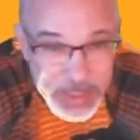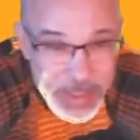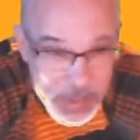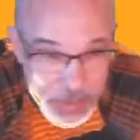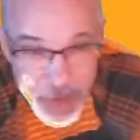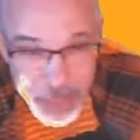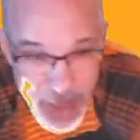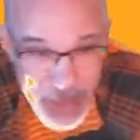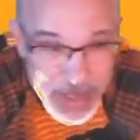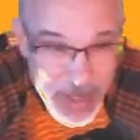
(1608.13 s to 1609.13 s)
As a matter of
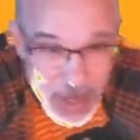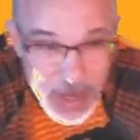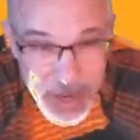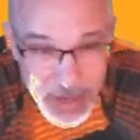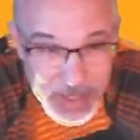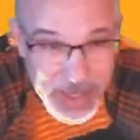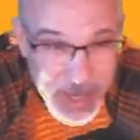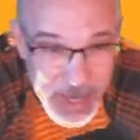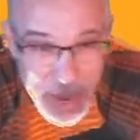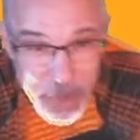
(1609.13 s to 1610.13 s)
fact, the
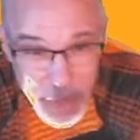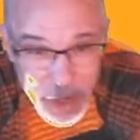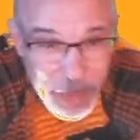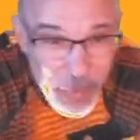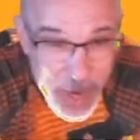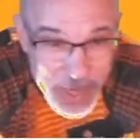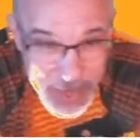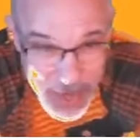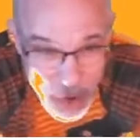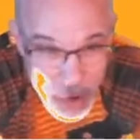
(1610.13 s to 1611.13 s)
kit I'm wearing right
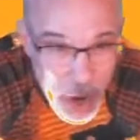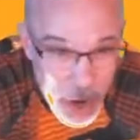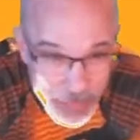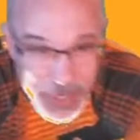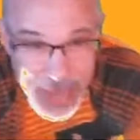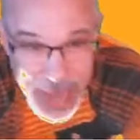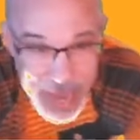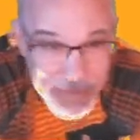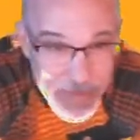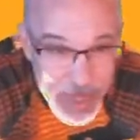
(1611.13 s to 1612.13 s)
now on the
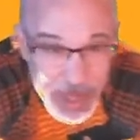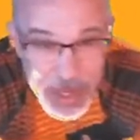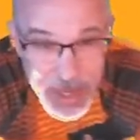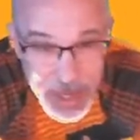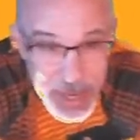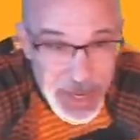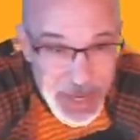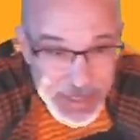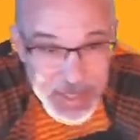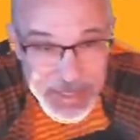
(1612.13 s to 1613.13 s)
game
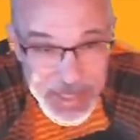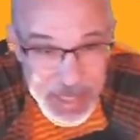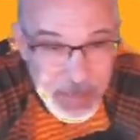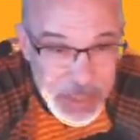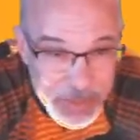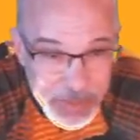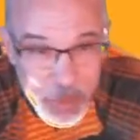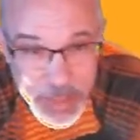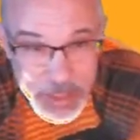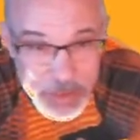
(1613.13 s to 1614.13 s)
is a Team
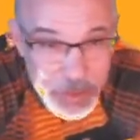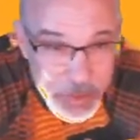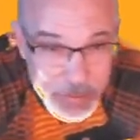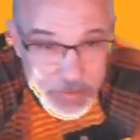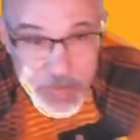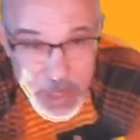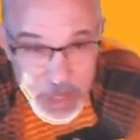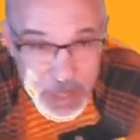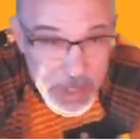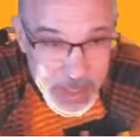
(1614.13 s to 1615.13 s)
Experimental
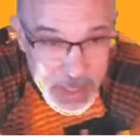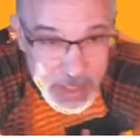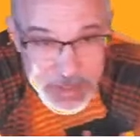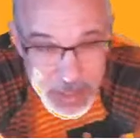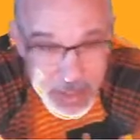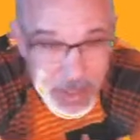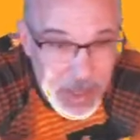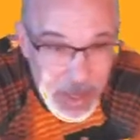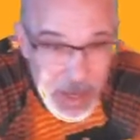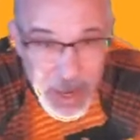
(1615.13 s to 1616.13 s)
kit.
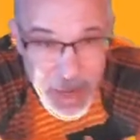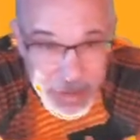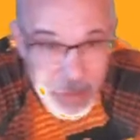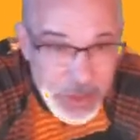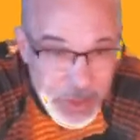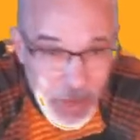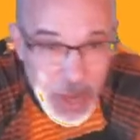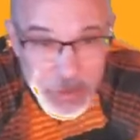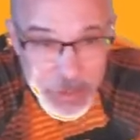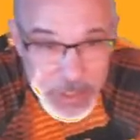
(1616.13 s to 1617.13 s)
And there were some
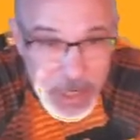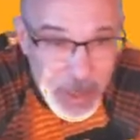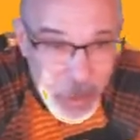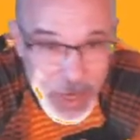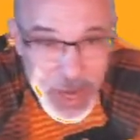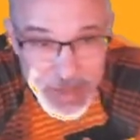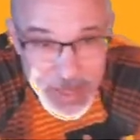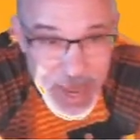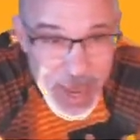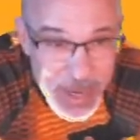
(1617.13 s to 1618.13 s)
others. I know Nathan
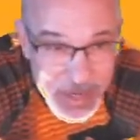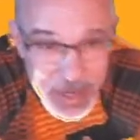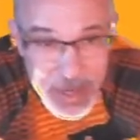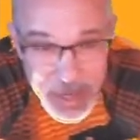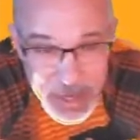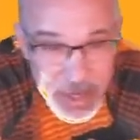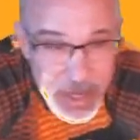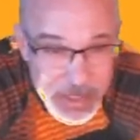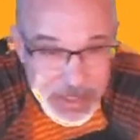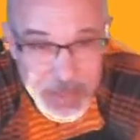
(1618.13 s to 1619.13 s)
had
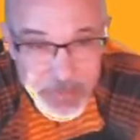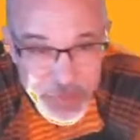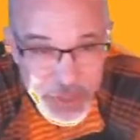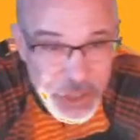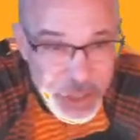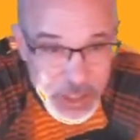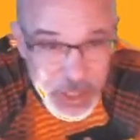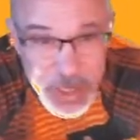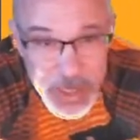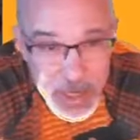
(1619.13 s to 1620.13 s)
Team Vision.
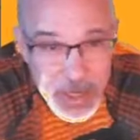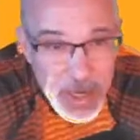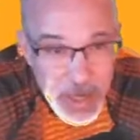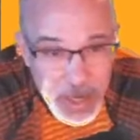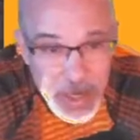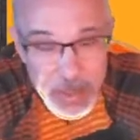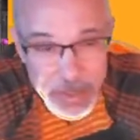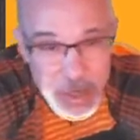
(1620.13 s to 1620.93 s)
So